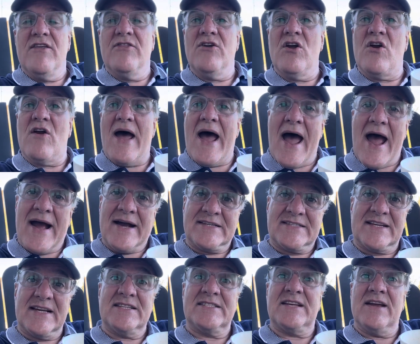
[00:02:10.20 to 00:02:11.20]
their
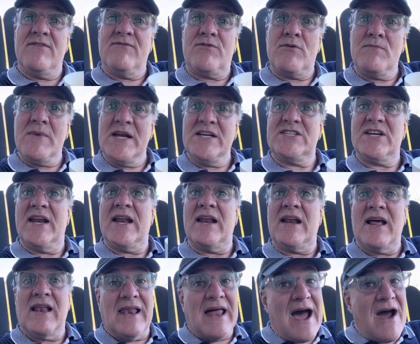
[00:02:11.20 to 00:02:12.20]
access to information and
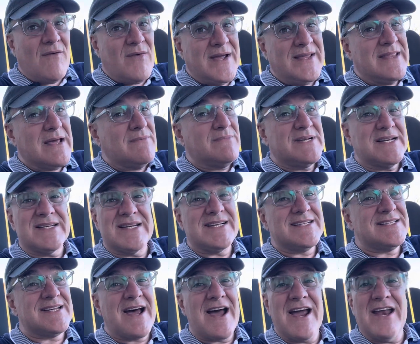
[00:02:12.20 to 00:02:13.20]
allowing them to
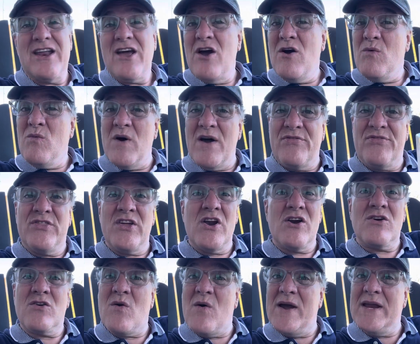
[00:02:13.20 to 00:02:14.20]
decide what they're
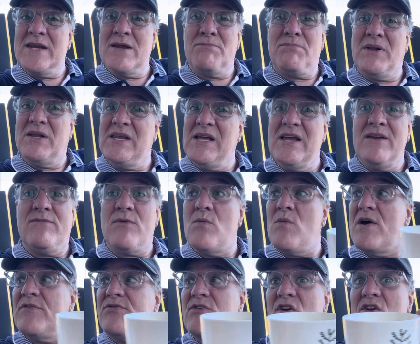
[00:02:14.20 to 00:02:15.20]
going to believe and
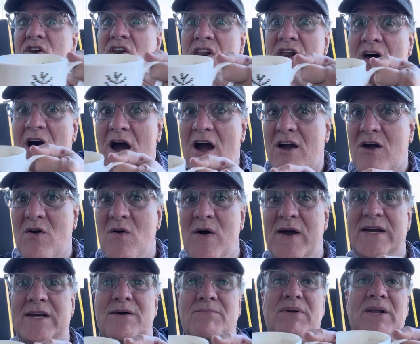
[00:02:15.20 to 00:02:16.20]
what they're not
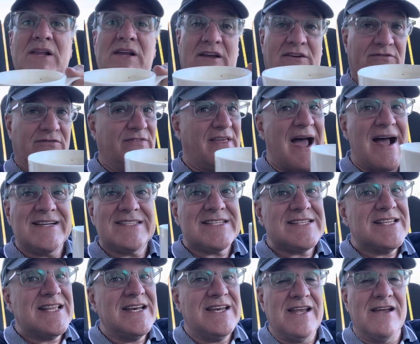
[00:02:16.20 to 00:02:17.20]
going to believe. That's
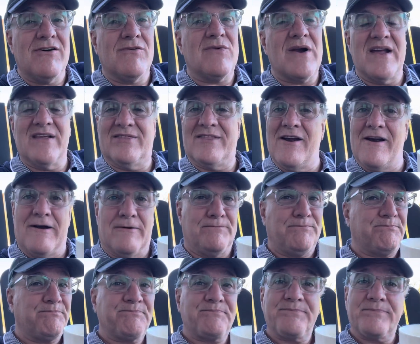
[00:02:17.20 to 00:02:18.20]
the deal right there.
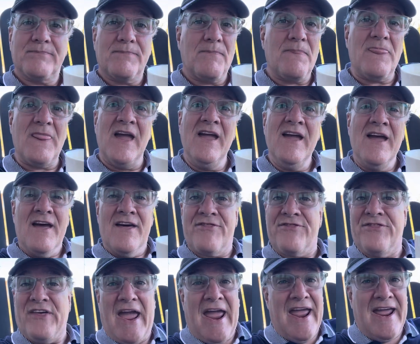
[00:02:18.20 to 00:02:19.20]

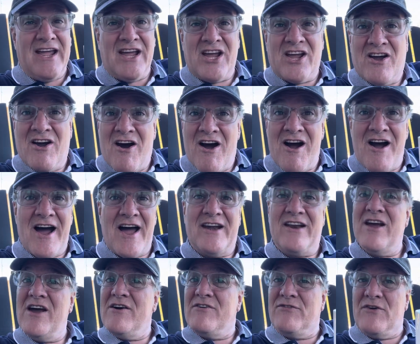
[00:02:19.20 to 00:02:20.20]
Thank God
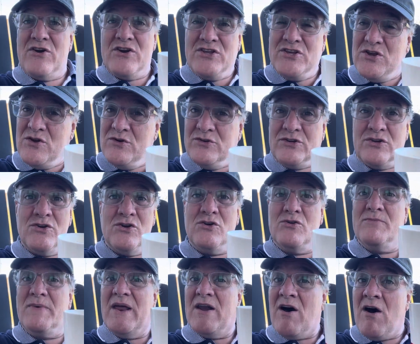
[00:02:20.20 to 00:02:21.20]
for
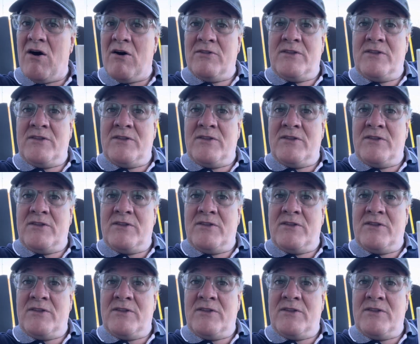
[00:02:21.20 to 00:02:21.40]
YouTube and all